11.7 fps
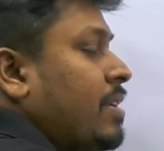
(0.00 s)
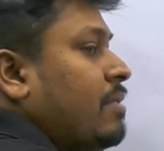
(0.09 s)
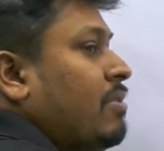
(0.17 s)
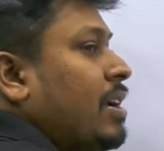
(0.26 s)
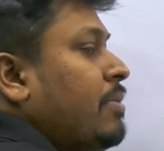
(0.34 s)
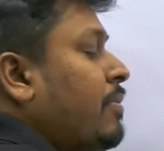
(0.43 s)
Then
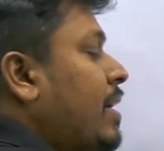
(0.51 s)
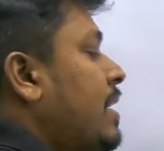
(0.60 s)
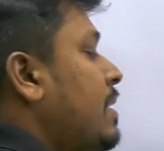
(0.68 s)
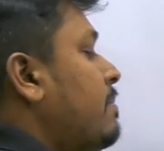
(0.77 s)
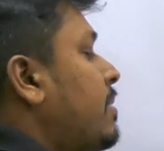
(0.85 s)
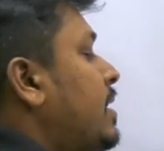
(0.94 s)
only one
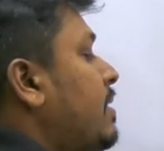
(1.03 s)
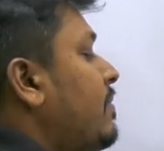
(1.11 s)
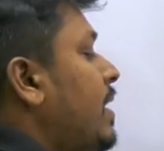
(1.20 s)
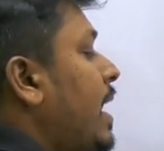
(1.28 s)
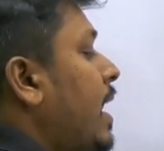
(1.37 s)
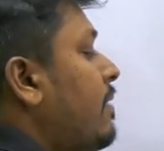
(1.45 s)
number that
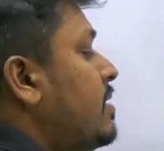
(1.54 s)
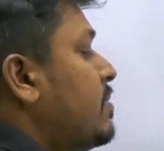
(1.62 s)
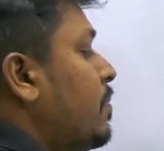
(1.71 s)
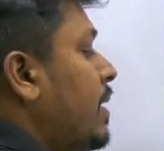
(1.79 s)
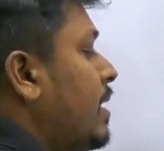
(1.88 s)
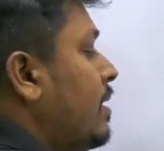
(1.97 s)
we have is
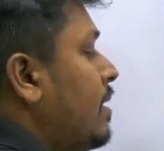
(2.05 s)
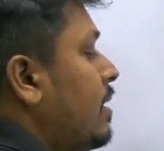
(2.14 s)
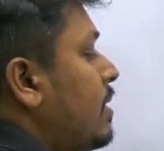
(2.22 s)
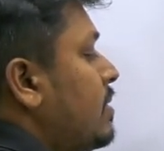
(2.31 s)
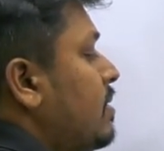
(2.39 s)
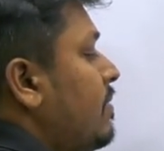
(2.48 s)
1.
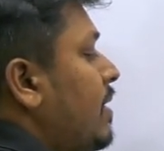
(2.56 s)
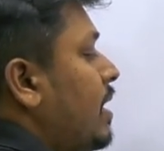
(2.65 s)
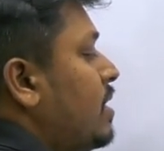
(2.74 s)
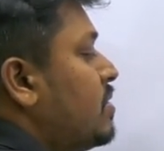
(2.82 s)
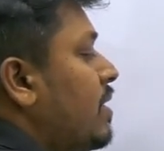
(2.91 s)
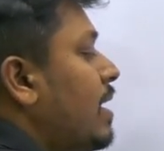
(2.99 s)
So we
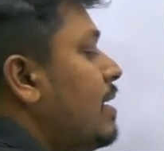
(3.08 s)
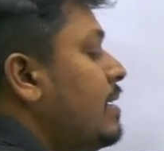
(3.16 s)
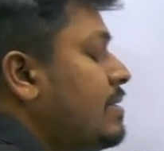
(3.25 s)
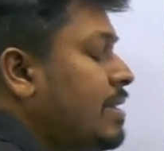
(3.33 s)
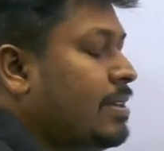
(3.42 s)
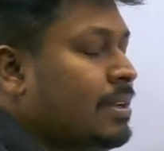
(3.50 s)
can surely
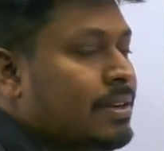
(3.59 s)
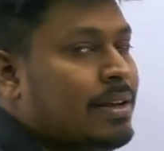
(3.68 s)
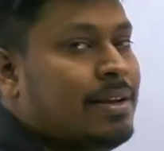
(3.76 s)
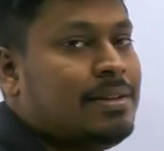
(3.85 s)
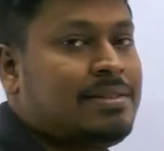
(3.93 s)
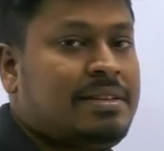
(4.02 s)
say that
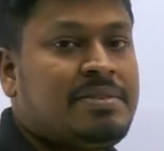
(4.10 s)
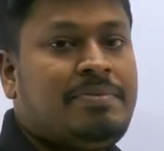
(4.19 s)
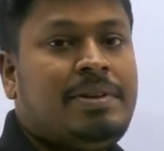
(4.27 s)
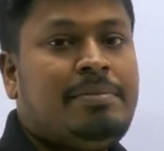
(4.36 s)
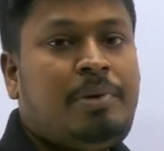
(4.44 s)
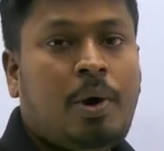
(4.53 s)
6
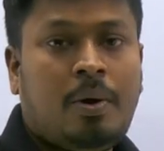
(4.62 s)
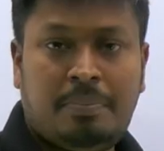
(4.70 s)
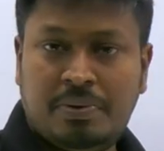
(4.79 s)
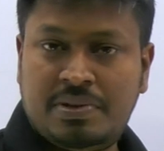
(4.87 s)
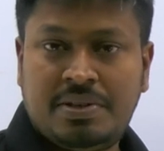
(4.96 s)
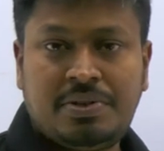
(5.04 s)
will be
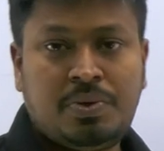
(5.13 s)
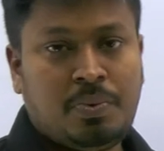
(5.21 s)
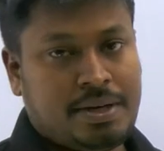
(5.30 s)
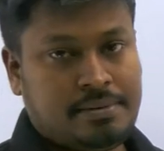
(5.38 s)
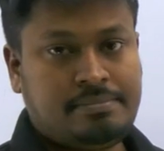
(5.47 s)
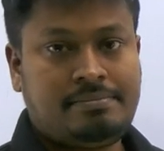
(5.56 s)
opposite to
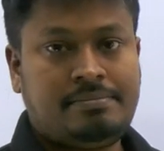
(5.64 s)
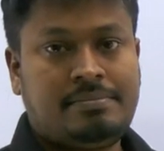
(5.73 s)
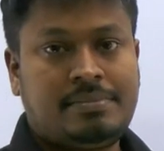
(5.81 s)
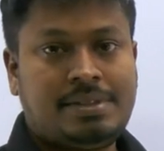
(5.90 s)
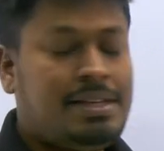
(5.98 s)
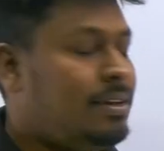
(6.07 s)
1.
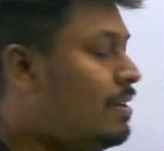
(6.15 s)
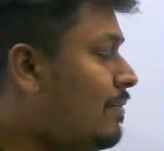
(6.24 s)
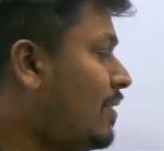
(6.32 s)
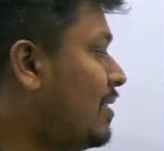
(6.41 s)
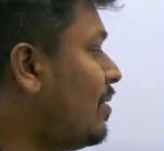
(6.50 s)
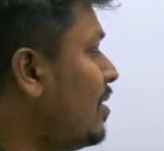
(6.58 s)
See,
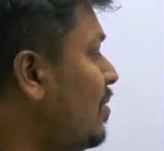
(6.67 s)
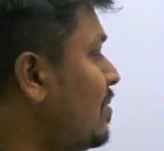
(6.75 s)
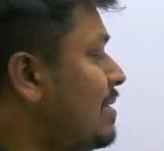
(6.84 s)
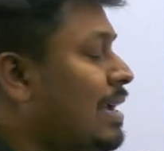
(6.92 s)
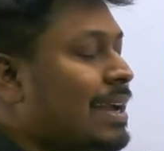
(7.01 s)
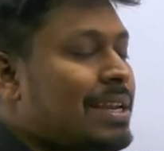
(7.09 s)
without
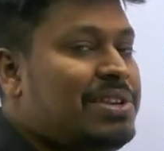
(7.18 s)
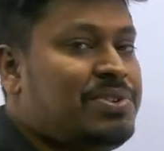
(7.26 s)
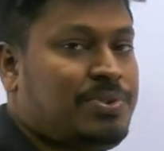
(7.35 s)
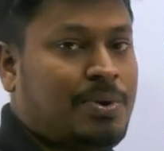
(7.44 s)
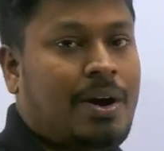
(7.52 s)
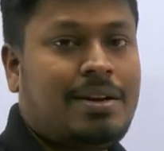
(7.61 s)
using any
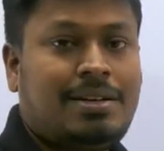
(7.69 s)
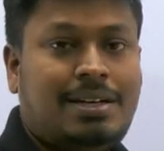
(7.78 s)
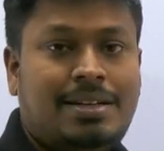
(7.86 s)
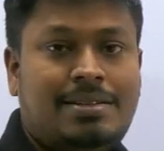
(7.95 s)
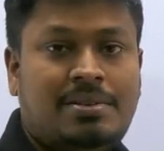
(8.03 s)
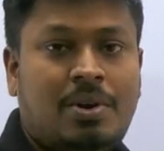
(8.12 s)

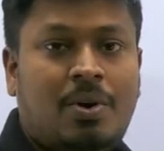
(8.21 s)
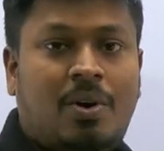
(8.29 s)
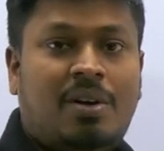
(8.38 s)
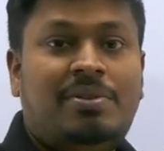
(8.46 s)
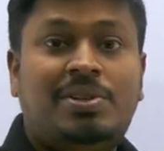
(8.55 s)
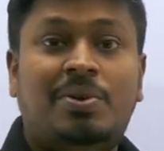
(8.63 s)
shortcuts
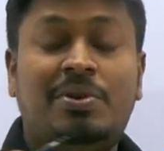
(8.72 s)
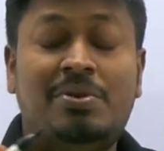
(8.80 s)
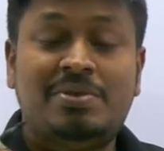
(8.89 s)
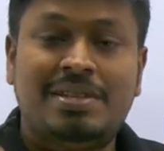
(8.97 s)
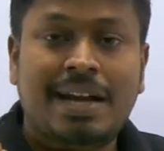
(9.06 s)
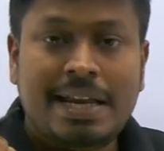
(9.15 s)
or without
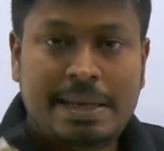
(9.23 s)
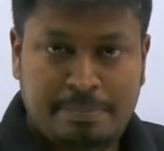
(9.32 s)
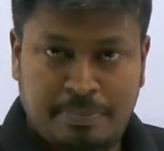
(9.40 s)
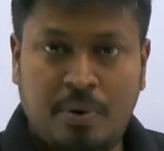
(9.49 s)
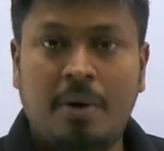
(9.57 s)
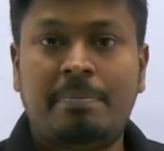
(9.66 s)
using any
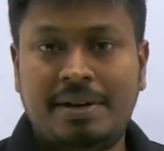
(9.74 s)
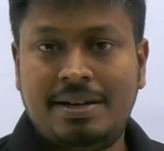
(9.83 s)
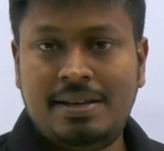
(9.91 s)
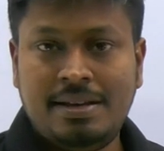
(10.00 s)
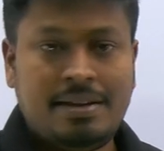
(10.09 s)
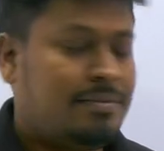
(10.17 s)

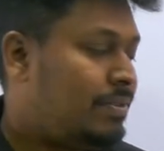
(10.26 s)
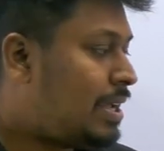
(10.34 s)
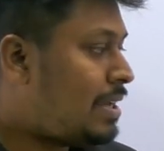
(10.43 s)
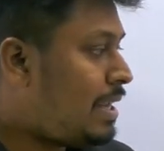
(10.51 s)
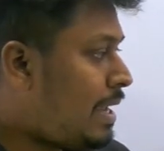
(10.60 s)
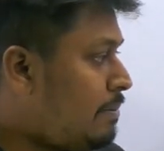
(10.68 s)
property, we
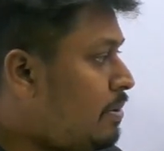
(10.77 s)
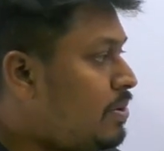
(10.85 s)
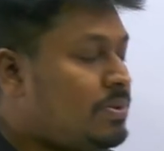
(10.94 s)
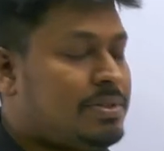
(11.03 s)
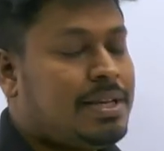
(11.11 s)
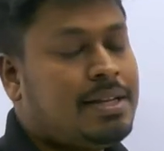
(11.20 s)
can able
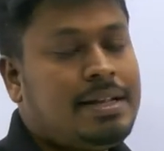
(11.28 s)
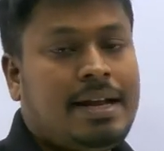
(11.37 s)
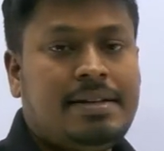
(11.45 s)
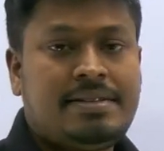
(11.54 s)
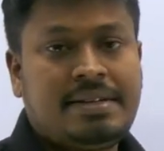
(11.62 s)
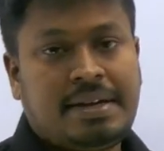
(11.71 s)
to say the
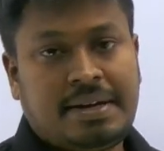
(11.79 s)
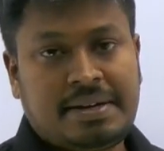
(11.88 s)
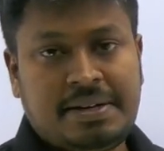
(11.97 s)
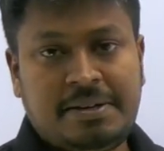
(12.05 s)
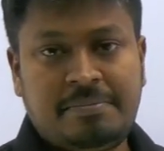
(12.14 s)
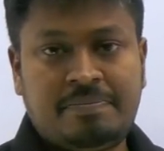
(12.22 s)
answer
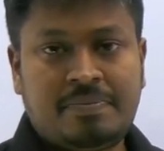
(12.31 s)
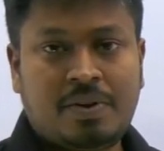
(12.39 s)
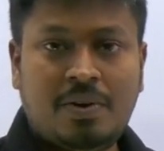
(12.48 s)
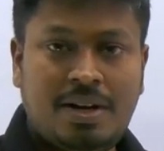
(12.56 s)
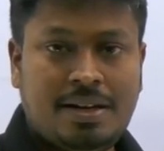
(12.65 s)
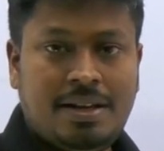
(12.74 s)
correctly.
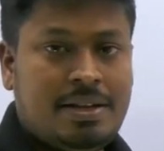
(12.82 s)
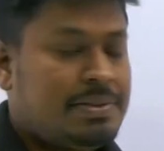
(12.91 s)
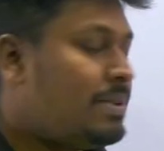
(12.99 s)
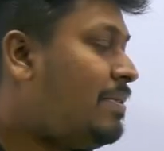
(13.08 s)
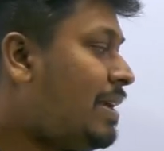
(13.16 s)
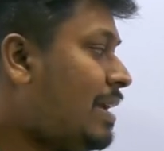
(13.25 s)
Got it?
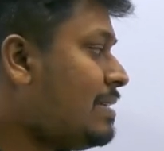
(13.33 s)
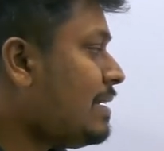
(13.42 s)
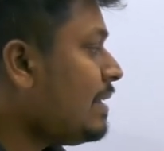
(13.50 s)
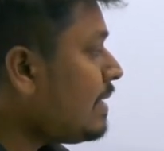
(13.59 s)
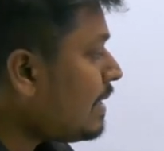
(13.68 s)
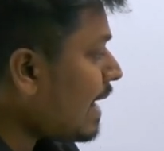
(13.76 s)
So we can
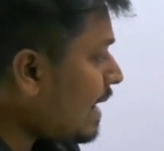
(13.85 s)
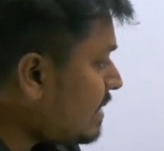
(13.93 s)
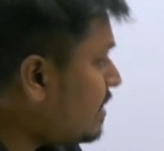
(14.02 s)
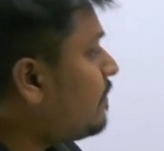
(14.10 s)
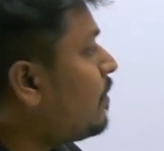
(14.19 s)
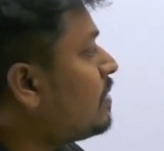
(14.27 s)
say that
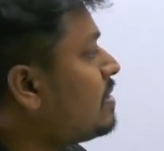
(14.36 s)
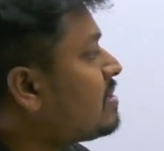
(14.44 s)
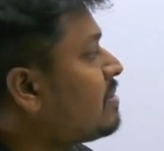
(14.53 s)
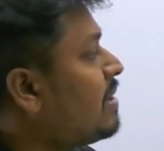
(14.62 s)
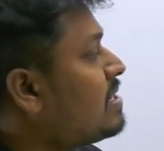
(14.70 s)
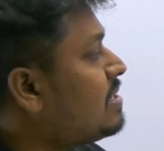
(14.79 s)
answer for this
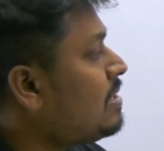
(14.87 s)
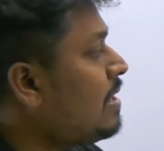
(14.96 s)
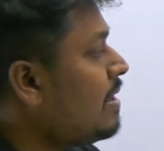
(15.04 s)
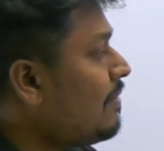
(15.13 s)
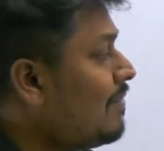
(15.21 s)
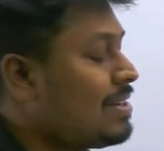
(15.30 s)
question,
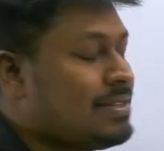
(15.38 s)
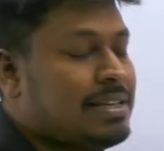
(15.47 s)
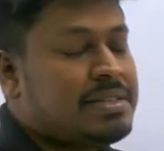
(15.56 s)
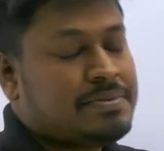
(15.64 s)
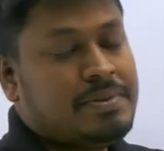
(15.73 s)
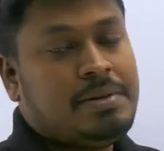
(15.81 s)
where
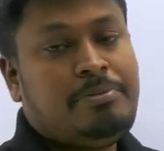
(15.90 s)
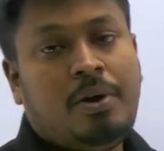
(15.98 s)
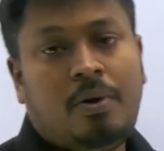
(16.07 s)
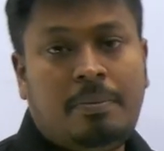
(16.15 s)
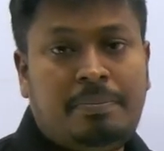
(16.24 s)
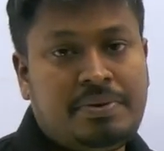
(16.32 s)
6 will be
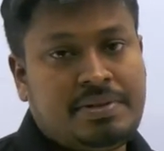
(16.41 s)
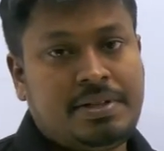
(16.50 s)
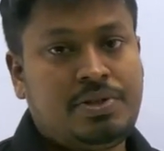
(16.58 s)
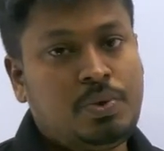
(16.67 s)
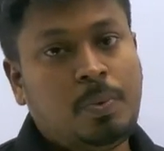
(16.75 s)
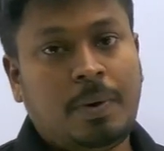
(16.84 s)

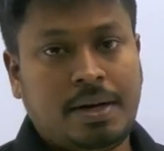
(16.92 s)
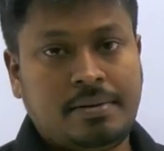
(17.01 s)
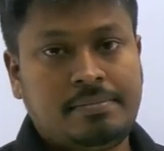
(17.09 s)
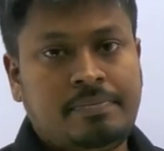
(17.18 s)
opposite to 1.